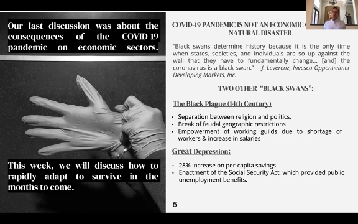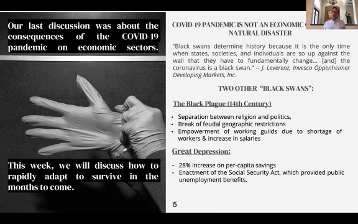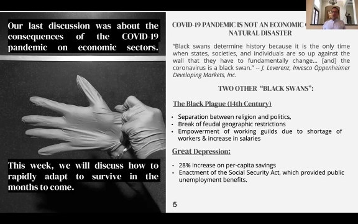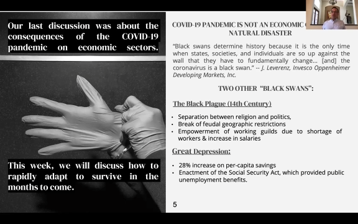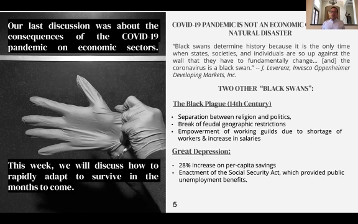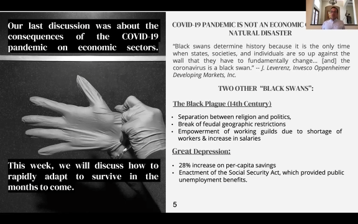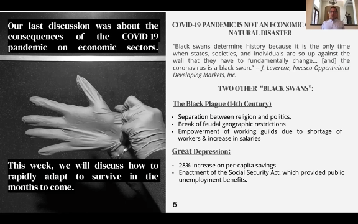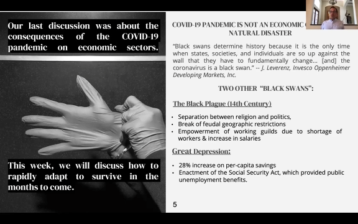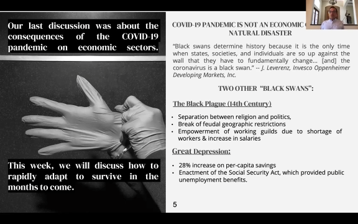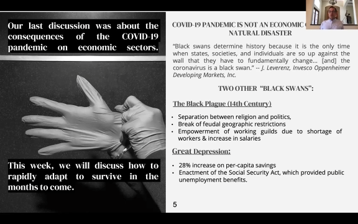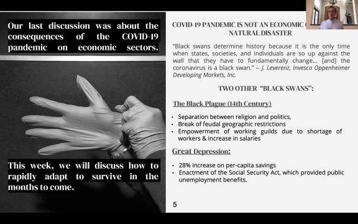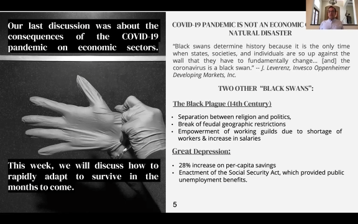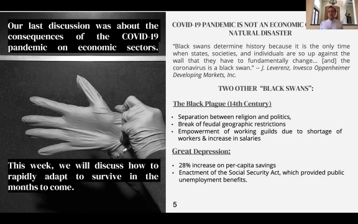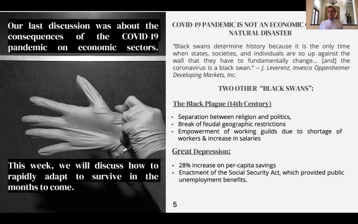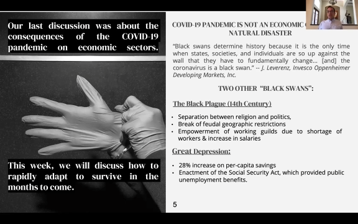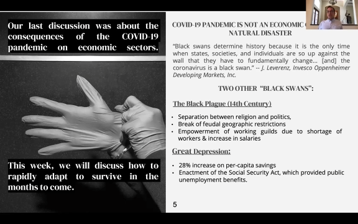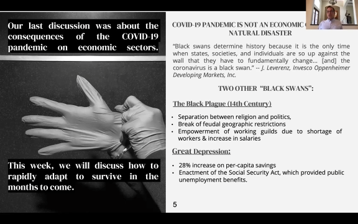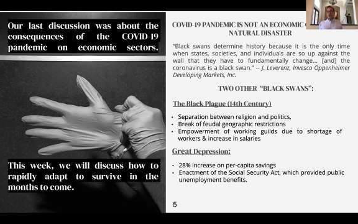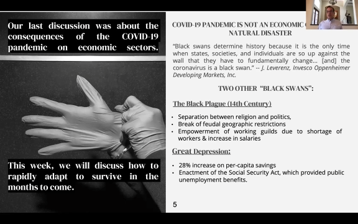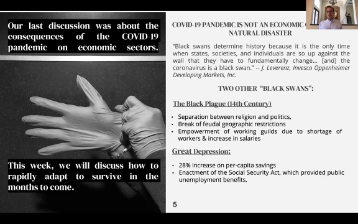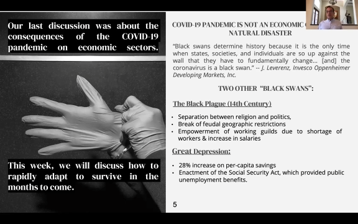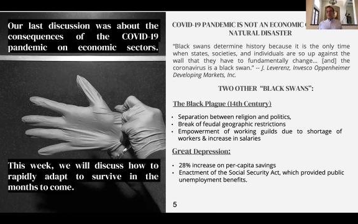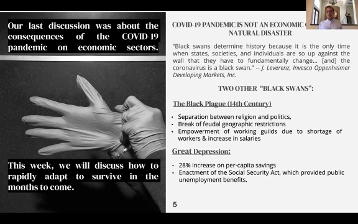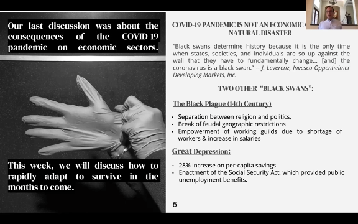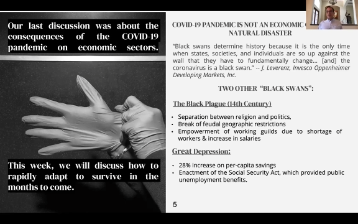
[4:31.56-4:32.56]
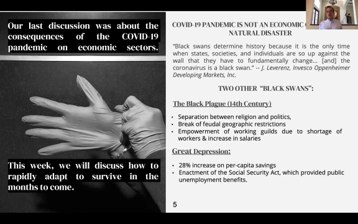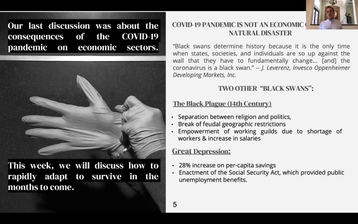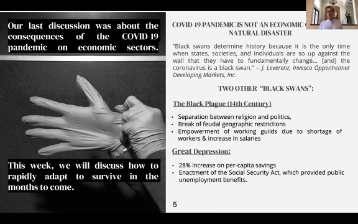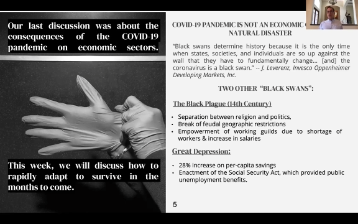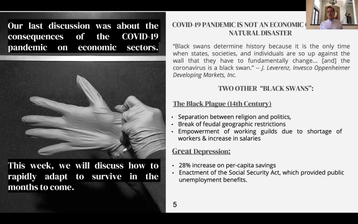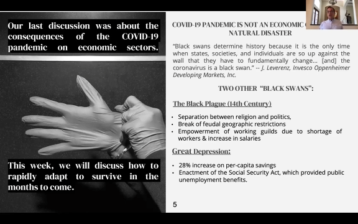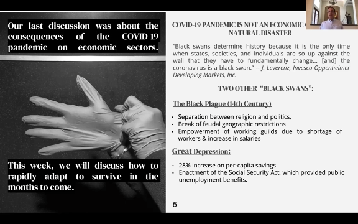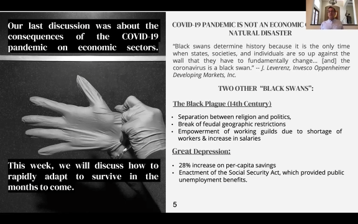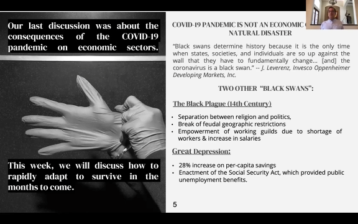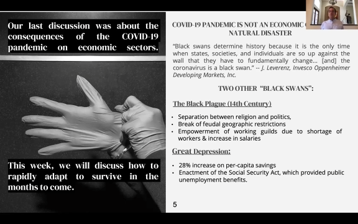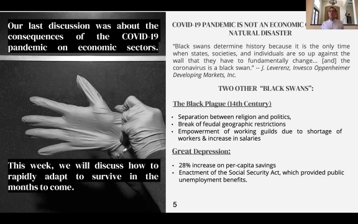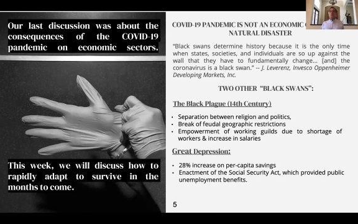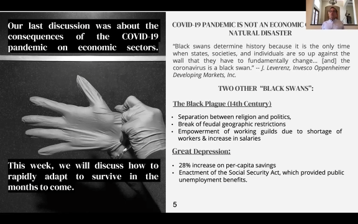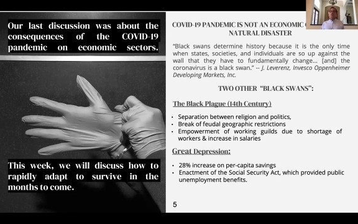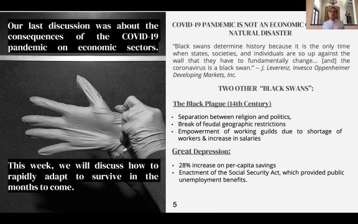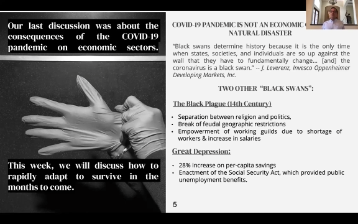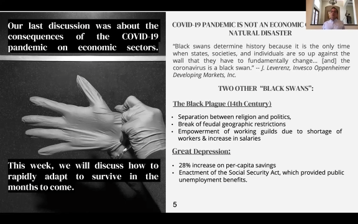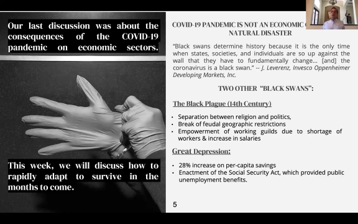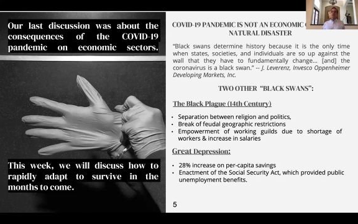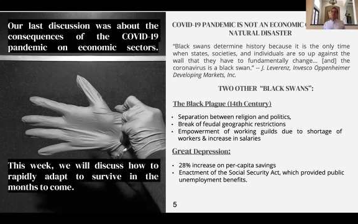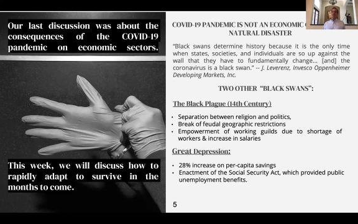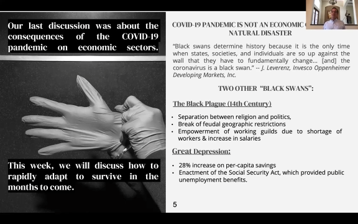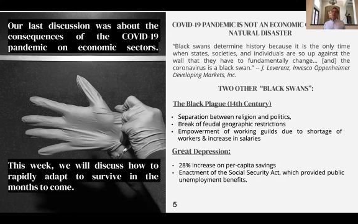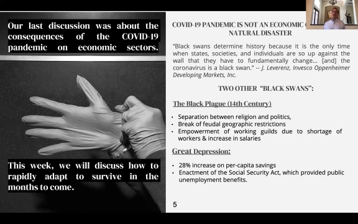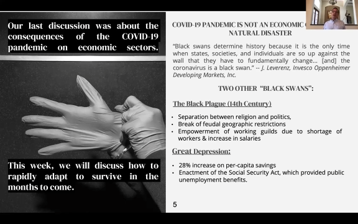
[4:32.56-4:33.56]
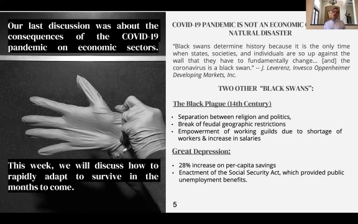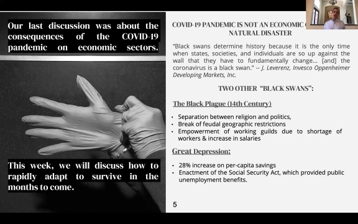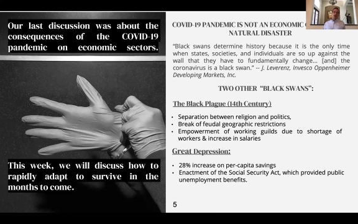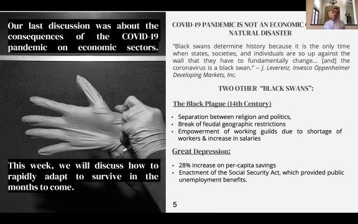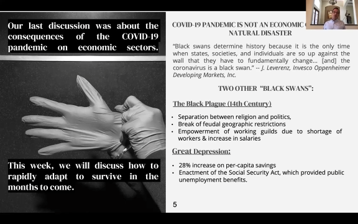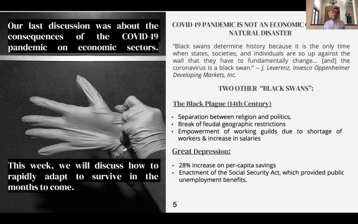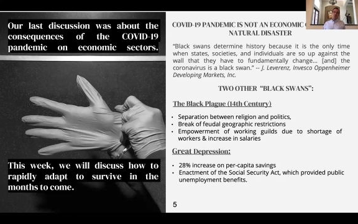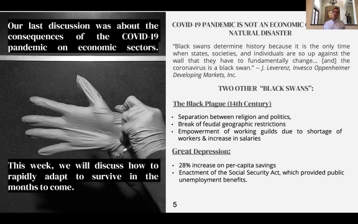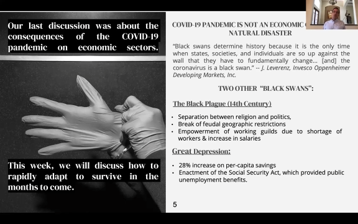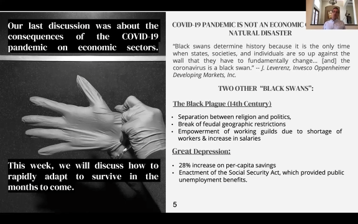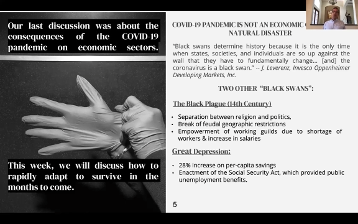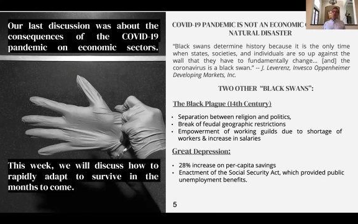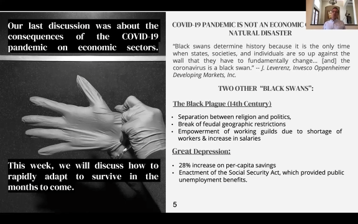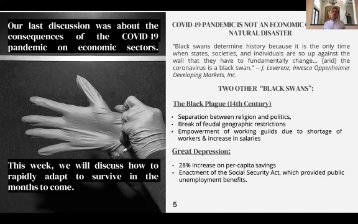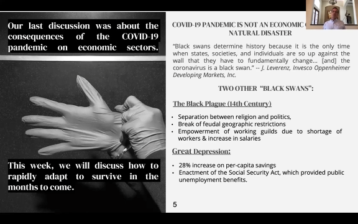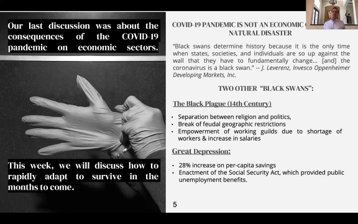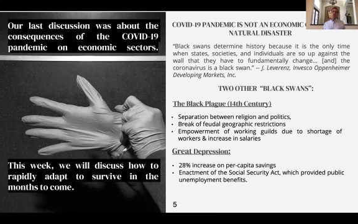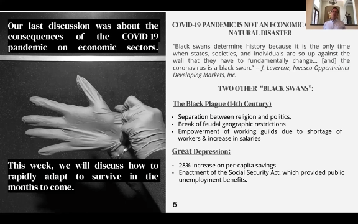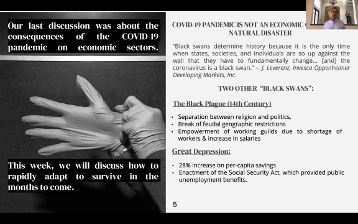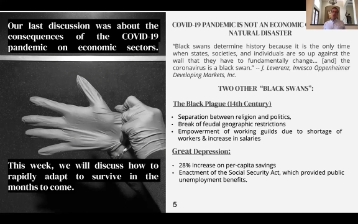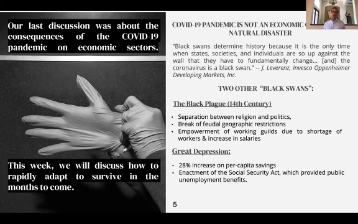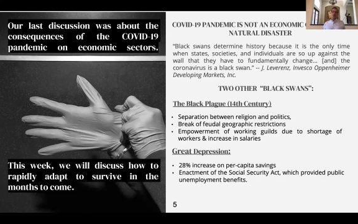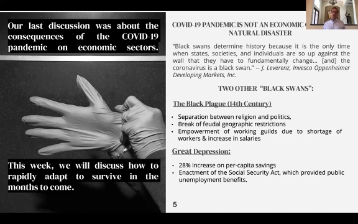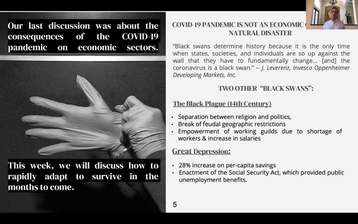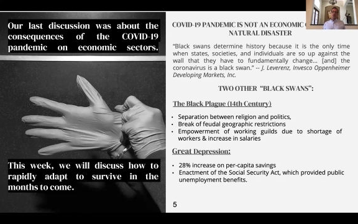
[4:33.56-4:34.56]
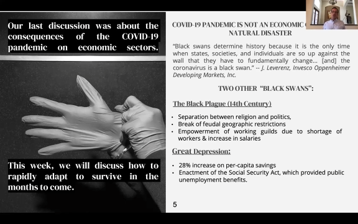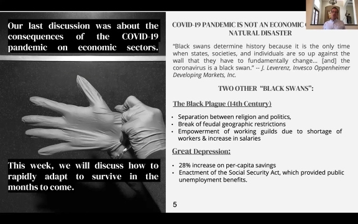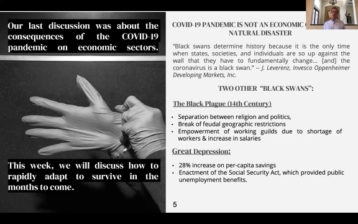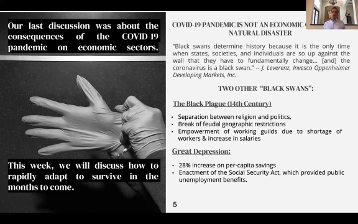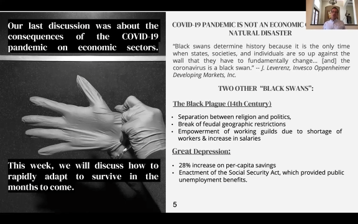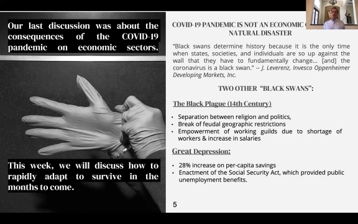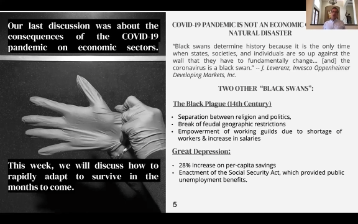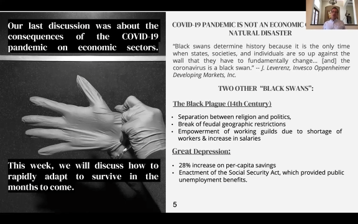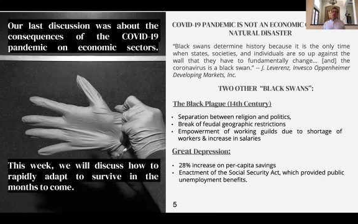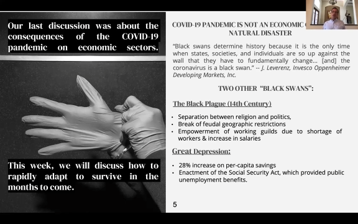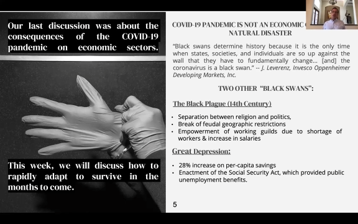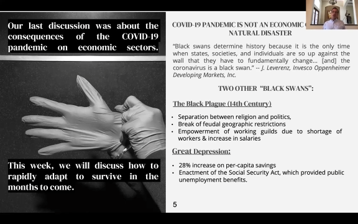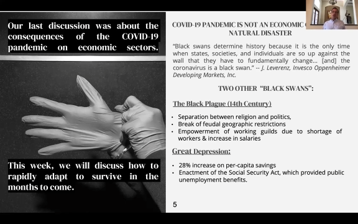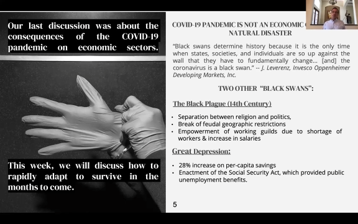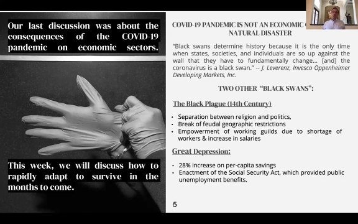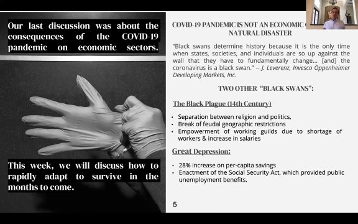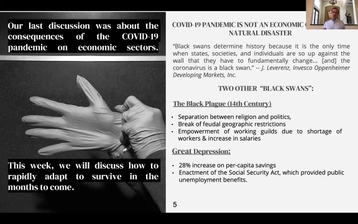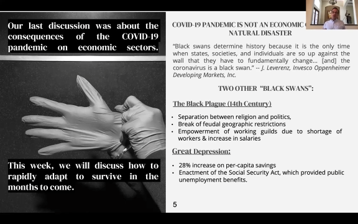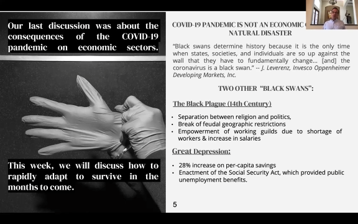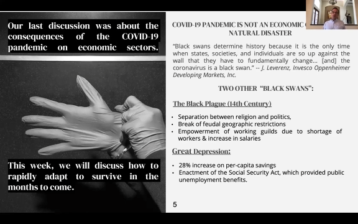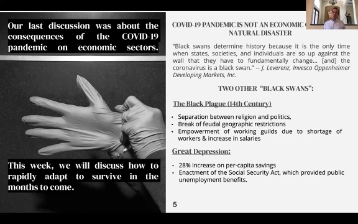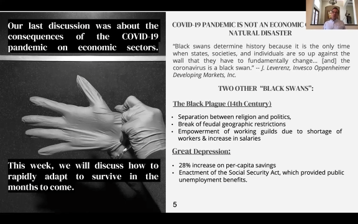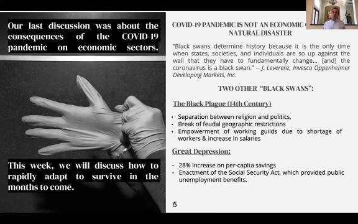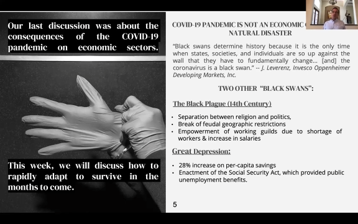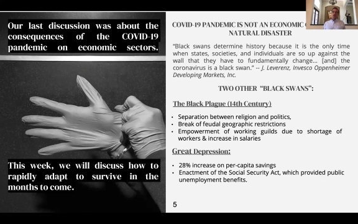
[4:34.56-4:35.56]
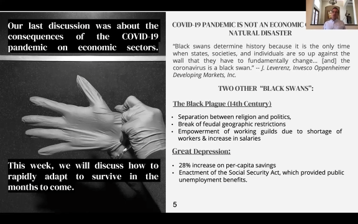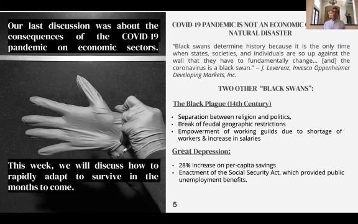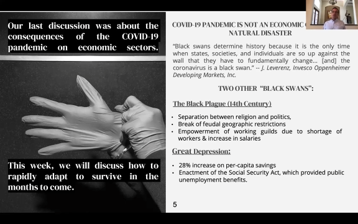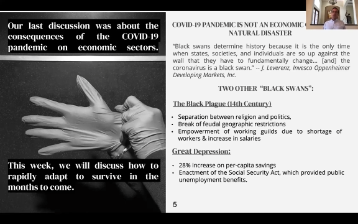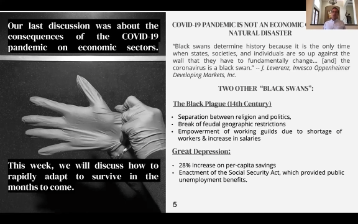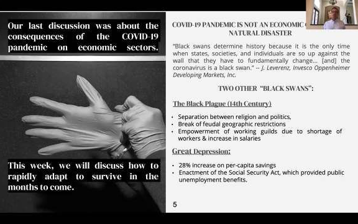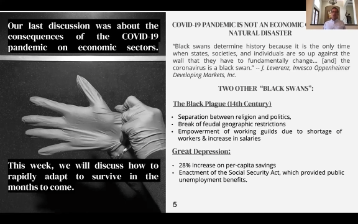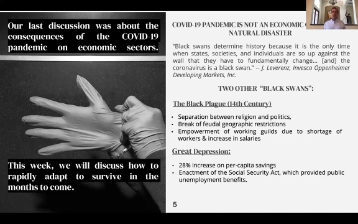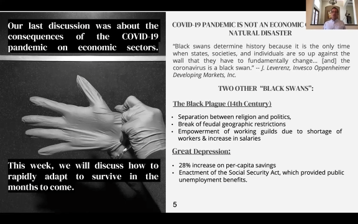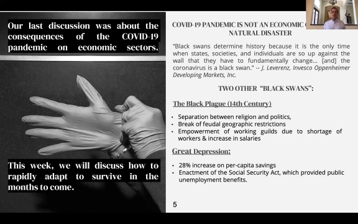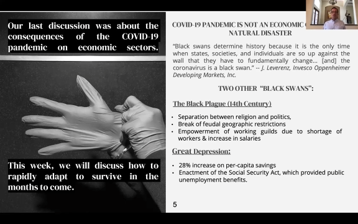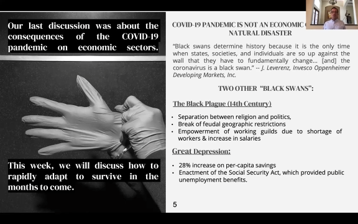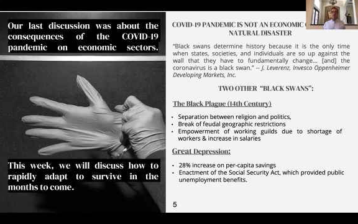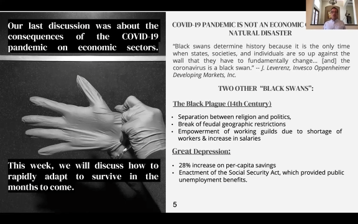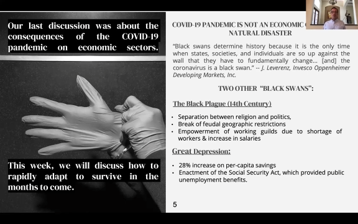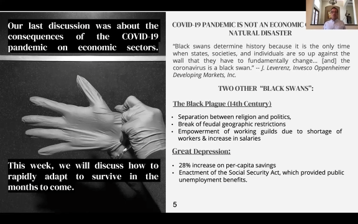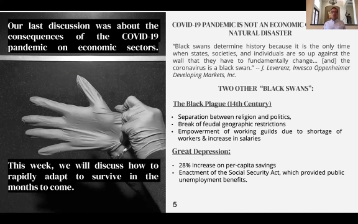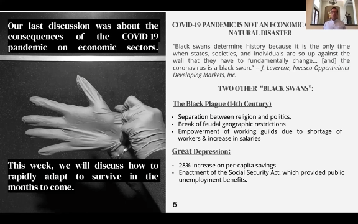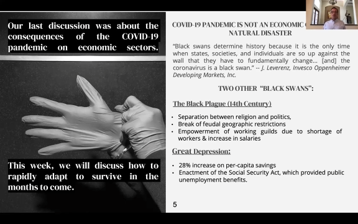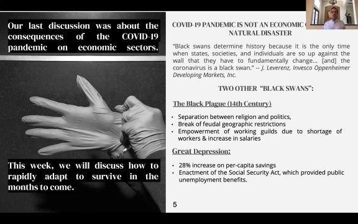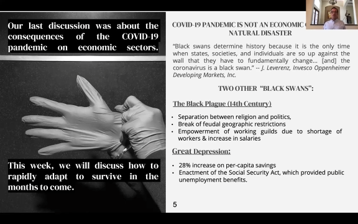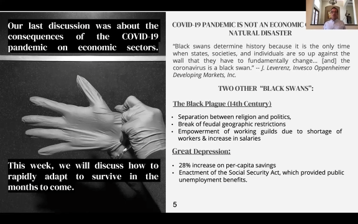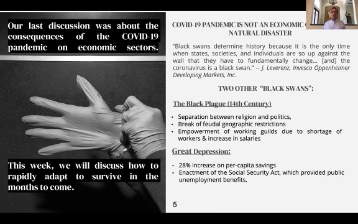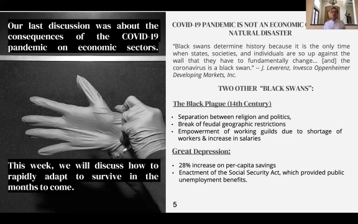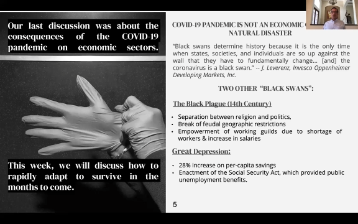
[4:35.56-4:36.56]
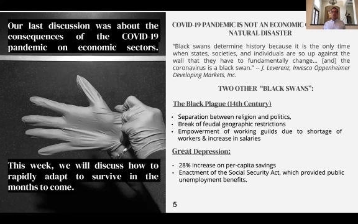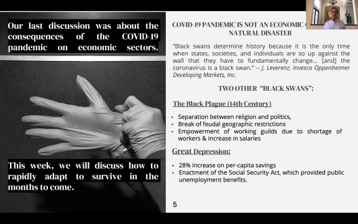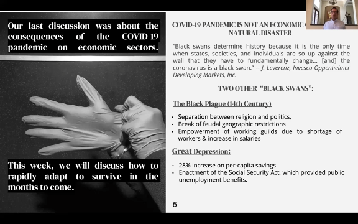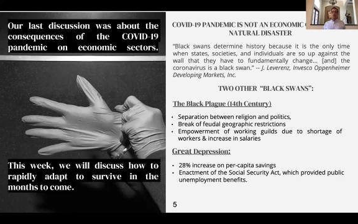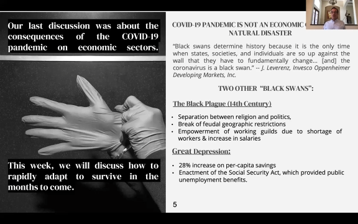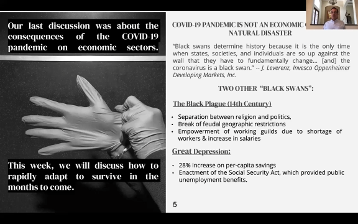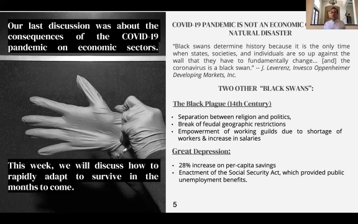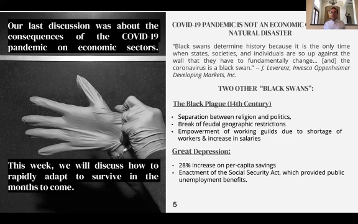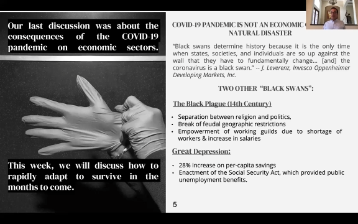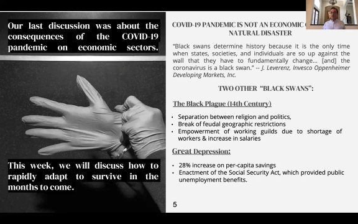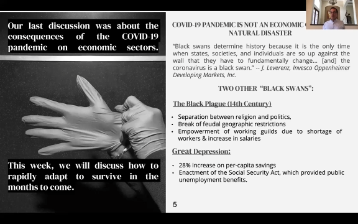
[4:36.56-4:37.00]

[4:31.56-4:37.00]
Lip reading: (no speaker visible)